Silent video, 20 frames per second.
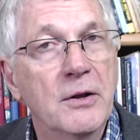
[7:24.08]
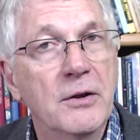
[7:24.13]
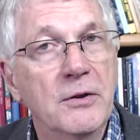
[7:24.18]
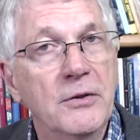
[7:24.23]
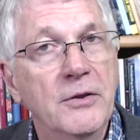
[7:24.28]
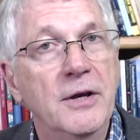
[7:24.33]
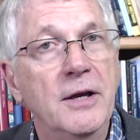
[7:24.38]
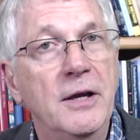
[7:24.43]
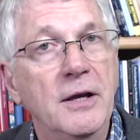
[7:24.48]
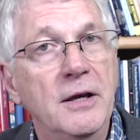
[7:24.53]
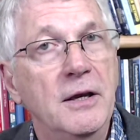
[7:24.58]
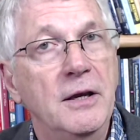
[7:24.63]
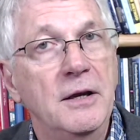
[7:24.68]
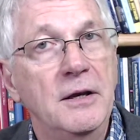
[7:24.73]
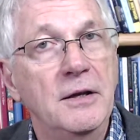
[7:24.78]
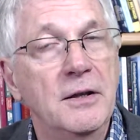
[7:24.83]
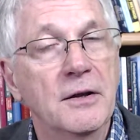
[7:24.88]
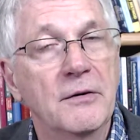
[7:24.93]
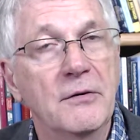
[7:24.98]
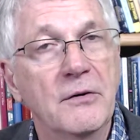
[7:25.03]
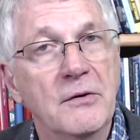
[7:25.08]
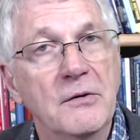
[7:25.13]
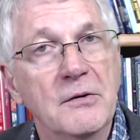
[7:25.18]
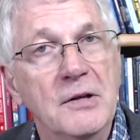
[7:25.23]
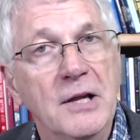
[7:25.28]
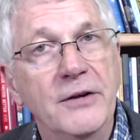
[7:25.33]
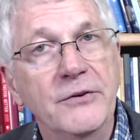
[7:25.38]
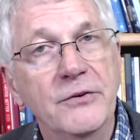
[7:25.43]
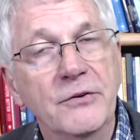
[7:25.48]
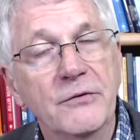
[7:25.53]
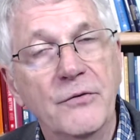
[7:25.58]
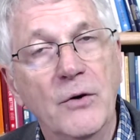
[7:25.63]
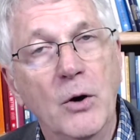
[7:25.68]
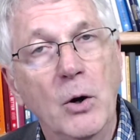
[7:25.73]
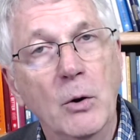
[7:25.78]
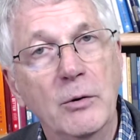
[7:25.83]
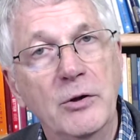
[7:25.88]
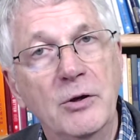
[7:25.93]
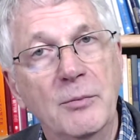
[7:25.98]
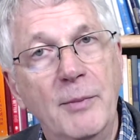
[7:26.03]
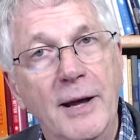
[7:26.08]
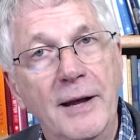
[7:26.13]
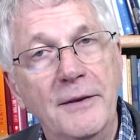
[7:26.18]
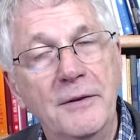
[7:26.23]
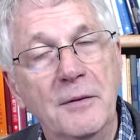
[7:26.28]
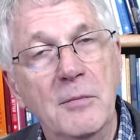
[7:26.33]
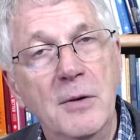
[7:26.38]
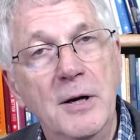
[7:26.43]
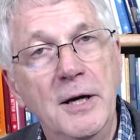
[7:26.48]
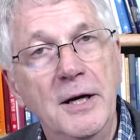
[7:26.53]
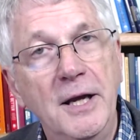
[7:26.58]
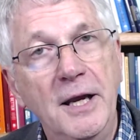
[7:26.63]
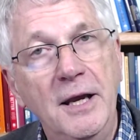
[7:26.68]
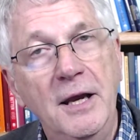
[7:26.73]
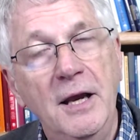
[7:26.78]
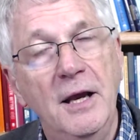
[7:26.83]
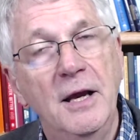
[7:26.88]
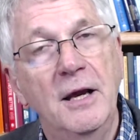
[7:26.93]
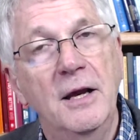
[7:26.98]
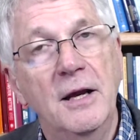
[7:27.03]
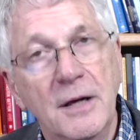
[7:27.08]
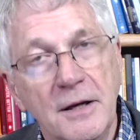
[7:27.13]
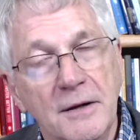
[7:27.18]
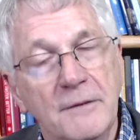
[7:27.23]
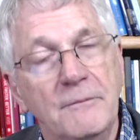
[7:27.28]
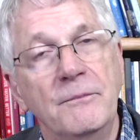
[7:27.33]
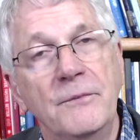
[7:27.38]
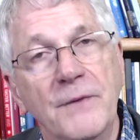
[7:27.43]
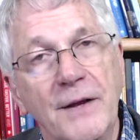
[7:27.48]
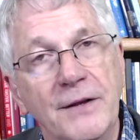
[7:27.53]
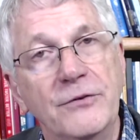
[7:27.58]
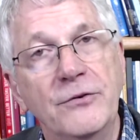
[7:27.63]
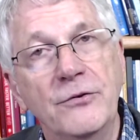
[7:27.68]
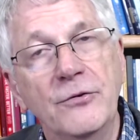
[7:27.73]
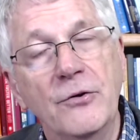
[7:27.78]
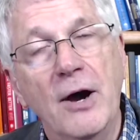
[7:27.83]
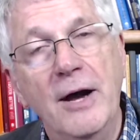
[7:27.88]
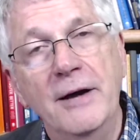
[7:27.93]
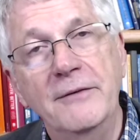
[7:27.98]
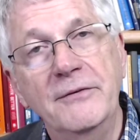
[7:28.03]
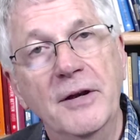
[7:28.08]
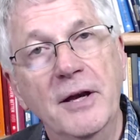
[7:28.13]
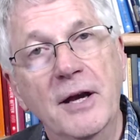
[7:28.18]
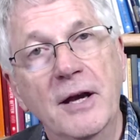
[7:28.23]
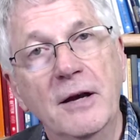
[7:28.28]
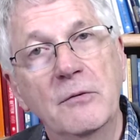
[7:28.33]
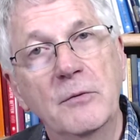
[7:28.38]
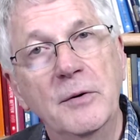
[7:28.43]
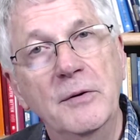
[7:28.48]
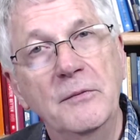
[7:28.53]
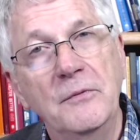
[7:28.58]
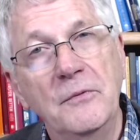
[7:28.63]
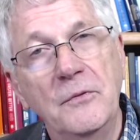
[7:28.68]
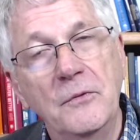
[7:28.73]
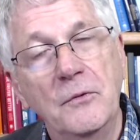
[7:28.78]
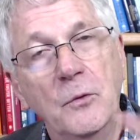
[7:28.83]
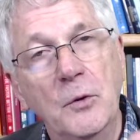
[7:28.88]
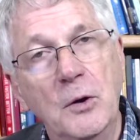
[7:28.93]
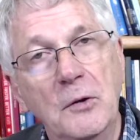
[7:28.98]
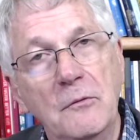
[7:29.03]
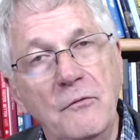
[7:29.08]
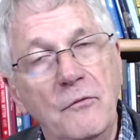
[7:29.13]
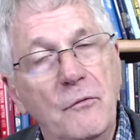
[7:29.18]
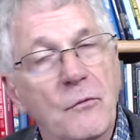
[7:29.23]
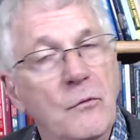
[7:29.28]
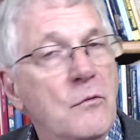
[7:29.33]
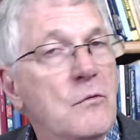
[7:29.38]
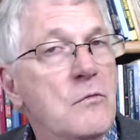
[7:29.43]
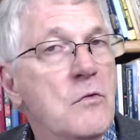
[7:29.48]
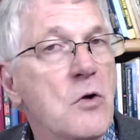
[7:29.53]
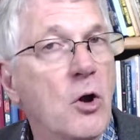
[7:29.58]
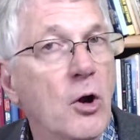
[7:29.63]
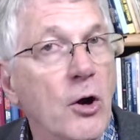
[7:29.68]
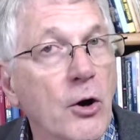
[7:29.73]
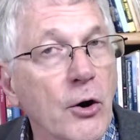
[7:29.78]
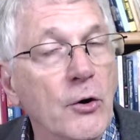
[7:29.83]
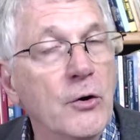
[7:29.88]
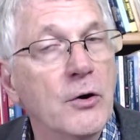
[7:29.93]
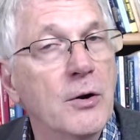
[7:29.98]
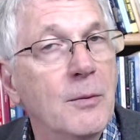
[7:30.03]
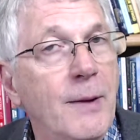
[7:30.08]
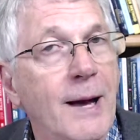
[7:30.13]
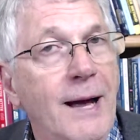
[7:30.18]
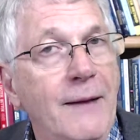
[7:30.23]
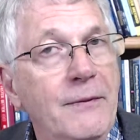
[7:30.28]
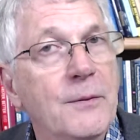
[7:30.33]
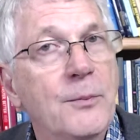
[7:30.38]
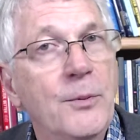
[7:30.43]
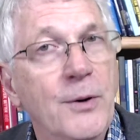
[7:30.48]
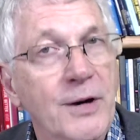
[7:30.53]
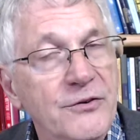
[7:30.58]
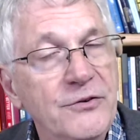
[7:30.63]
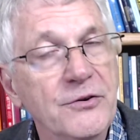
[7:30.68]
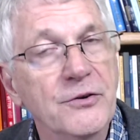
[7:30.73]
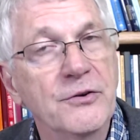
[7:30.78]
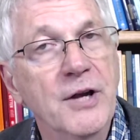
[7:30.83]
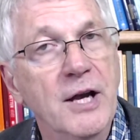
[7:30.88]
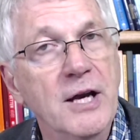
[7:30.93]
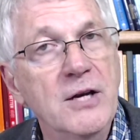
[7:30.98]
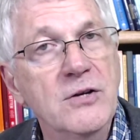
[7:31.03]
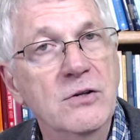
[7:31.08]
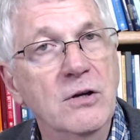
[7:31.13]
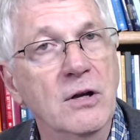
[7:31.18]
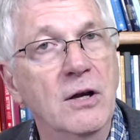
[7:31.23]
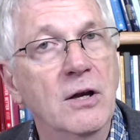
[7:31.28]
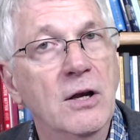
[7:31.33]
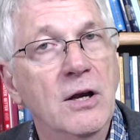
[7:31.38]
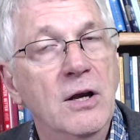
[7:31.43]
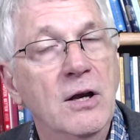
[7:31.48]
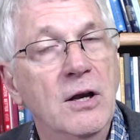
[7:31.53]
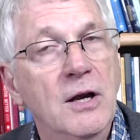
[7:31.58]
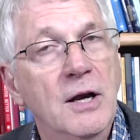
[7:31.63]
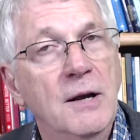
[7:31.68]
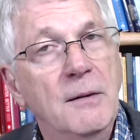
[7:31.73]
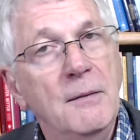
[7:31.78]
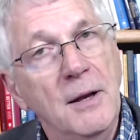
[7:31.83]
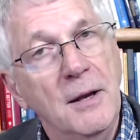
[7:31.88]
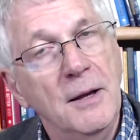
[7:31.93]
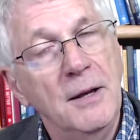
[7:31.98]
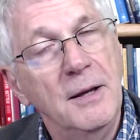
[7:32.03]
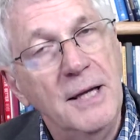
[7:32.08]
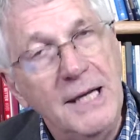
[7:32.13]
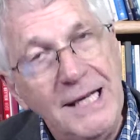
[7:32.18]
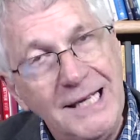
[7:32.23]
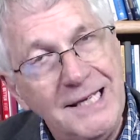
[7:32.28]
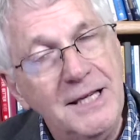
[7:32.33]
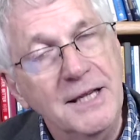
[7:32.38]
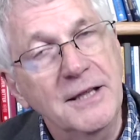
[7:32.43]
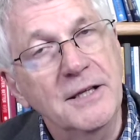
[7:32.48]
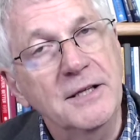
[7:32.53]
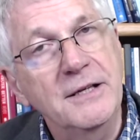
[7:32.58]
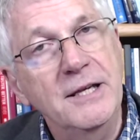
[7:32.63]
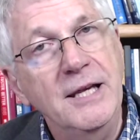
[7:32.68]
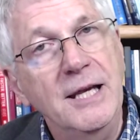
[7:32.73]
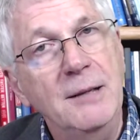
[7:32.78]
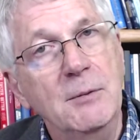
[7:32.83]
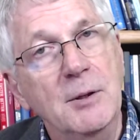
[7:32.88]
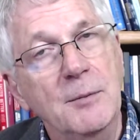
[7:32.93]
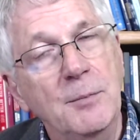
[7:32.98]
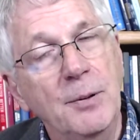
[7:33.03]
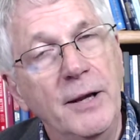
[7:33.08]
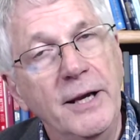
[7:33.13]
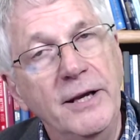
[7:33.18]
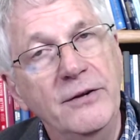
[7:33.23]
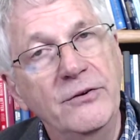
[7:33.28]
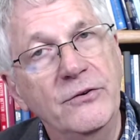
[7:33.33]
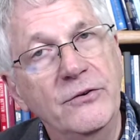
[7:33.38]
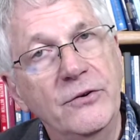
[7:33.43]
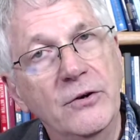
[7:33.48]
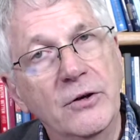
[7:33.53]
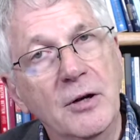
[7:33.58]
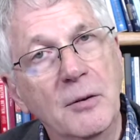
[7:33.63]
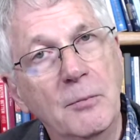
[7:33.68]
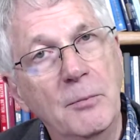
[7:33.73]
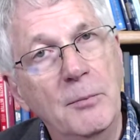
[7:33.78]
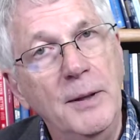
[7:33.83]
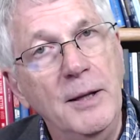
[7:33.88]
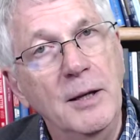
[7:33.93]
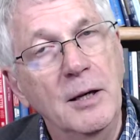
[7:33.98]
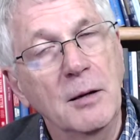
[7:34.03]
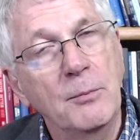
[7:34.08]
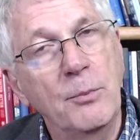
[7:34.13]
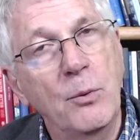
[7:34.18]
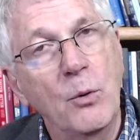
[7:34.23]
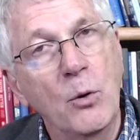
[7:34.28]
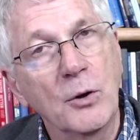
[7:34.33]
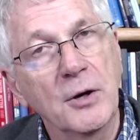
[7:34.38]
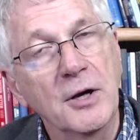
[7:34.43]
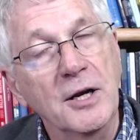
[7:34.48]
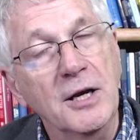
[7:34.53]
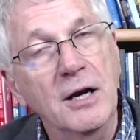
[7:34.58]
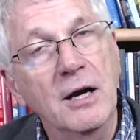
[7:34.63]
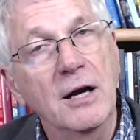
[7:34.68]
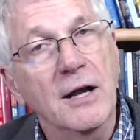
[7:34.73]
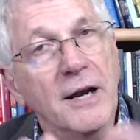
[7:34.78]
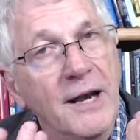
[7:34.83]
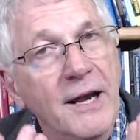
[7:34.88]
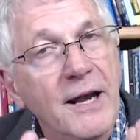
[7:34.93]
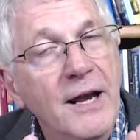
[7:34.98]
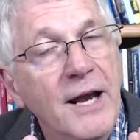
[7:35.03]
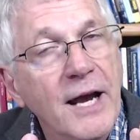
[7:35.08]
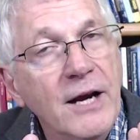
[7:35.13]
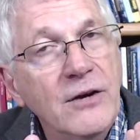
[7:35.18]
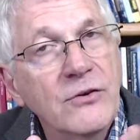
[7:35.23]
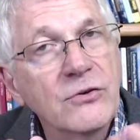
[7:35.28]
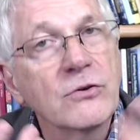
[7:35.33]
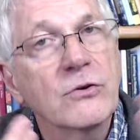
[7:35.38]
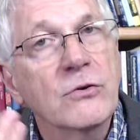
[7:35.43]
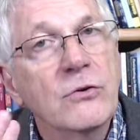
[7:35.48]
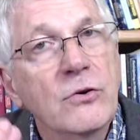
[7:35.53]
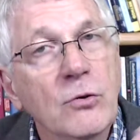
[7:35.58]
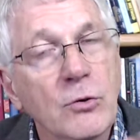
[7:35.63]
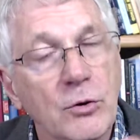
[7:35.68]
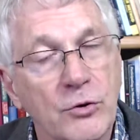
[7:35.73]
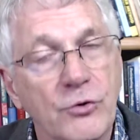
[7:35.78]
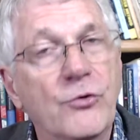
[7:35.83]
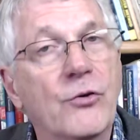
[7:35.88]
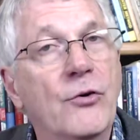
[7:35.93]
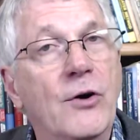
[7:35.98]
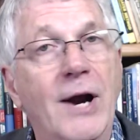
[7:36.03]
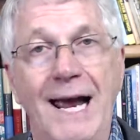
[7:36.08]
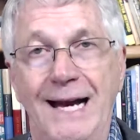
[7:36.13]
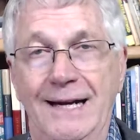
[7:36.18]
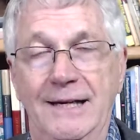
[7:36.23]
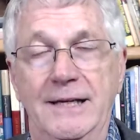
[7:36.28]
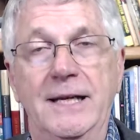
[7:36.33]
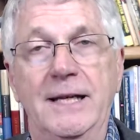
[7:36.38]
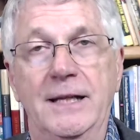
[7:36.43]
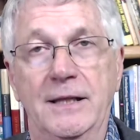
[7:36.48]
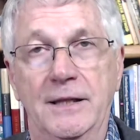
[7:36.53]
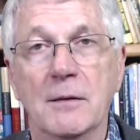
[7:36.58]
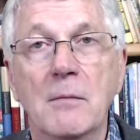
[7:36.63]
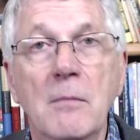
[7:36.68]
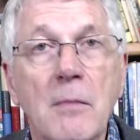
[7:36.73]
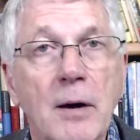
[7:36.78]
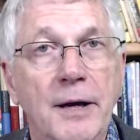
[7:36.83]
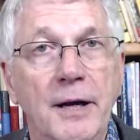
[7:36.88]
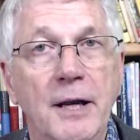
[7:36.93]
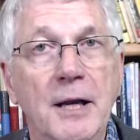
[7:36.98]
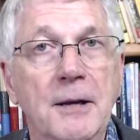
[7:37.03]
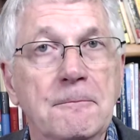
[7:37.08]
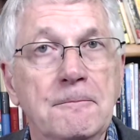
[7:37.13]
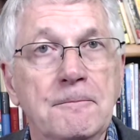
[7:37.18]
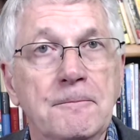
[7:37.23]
The lesson 4 was about the money that's driving it. We've learned about the presentation. Getting the team in place is going to be an important connection to attracting the money.